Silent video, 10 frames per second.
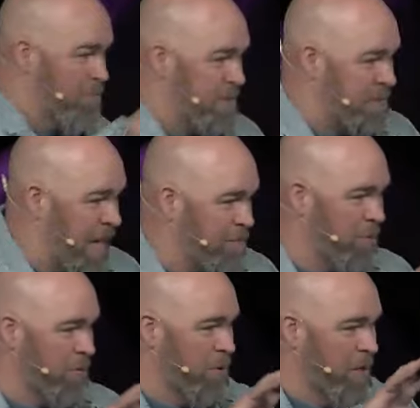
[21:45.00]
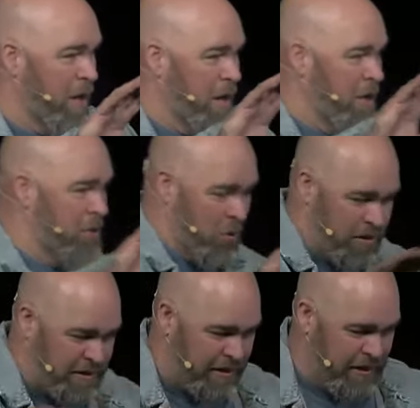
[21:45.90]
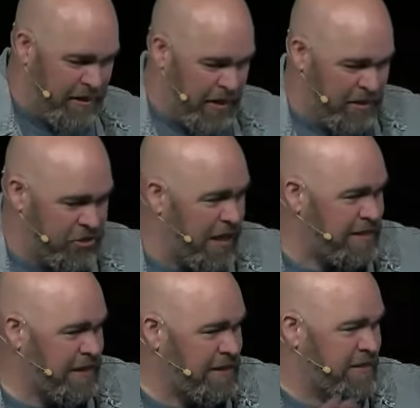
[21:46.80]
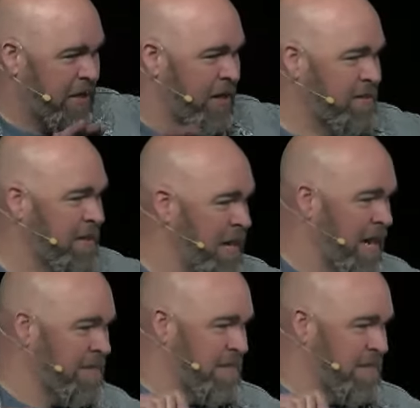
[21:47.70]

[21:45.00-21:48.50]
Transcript: when Samuel uh, anointed uh, Jesse's sons as